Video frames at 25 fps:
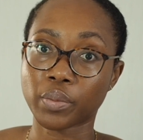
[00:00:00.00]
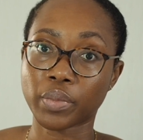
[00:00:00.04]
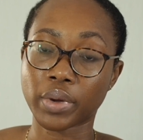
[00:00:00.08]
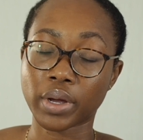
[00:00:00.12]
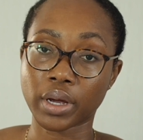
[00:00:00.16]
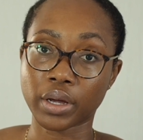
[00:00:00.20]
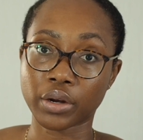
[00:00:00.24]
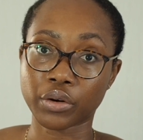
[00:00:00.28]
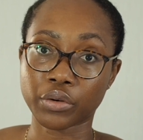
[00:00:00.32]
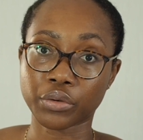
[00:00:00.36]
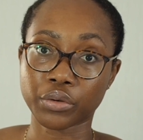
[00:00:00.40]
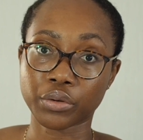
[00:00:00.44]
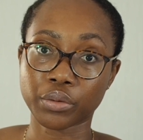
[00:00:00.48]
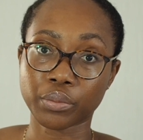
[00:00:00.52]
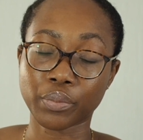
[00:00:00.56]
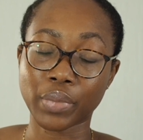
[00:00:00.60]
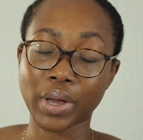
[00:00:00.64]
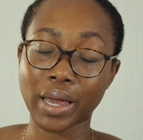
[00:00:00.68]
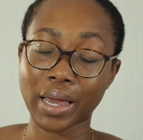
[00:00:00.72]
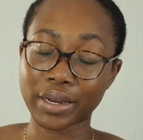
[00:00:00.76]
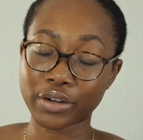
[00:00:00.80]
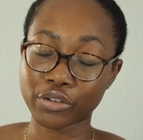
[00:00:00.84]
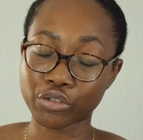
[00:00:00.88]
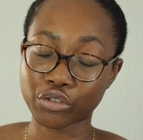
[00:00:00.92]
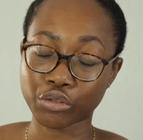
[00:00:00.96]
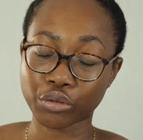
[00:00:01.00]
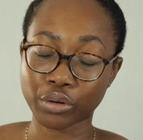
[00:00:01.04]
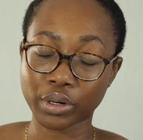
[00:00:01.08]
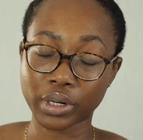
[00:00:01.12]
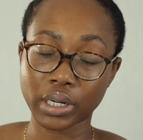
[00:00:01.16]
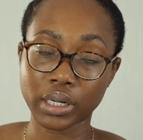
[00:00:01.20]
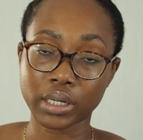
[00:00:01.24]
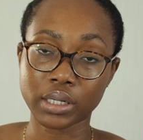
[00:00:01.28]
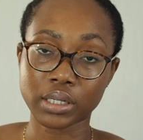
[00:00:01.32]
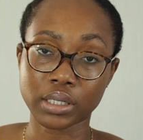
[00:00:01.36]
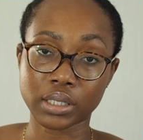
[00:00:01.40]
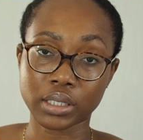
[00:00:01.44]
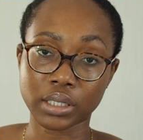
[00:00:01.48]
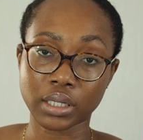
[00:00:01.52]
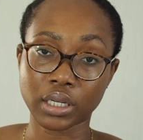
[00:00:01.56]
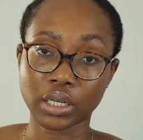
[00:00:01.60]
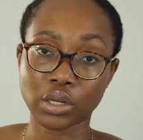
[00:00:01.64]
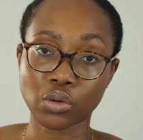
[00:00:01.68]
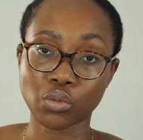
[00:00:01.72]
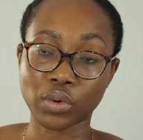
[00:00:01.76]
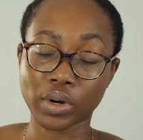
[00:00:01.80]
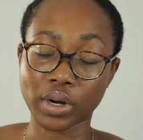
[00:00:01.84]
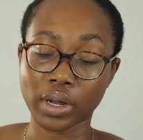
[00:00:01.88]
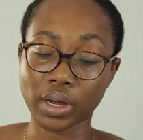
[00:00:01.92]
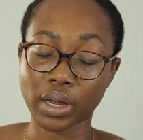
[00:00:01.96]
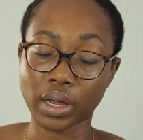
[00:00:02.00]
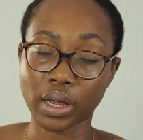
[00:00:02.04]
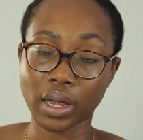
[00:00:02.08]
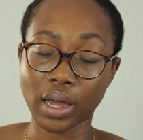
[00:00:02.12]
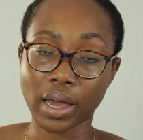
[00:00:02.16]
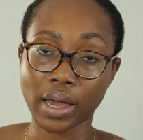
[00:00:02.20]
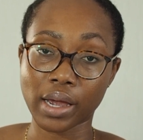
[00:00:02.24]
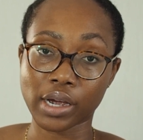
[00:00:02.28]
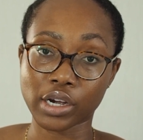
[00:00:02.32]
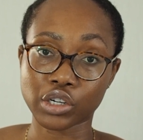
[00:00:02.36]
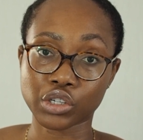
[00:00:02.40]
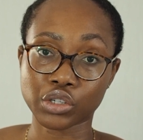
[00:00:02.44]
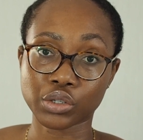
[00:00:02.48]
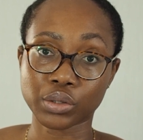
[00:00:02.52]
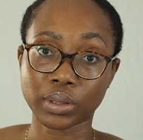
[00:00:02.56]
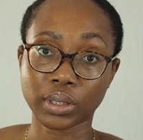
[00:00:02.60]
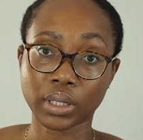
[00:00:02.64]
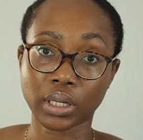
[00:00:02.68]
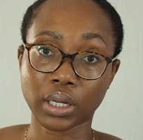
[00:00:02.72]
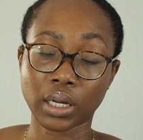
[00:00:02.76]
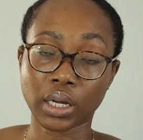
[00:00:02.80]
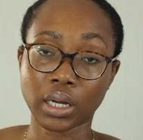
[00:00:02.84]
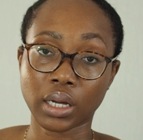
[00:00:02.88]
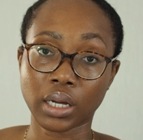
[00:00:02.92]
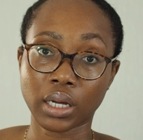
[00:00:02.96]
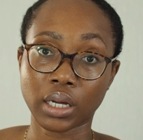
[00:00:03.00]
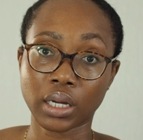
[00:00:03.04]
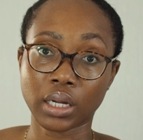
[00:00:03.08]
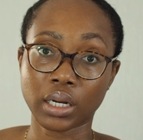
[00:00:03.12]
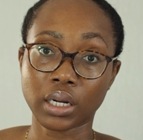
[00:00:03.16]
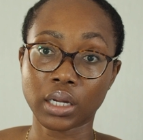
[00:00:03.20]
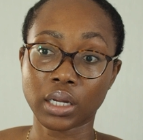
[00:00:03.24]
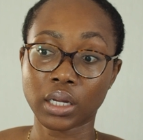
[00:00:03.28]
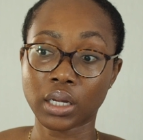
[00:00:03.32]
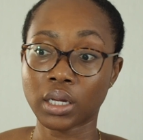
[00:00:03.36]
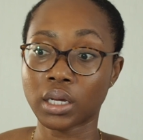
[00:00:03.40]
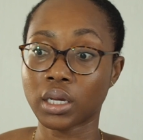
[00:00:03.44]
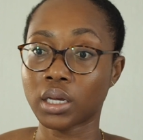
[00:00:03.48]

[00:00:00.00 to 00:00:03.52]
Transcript: pantry and see what I actually had.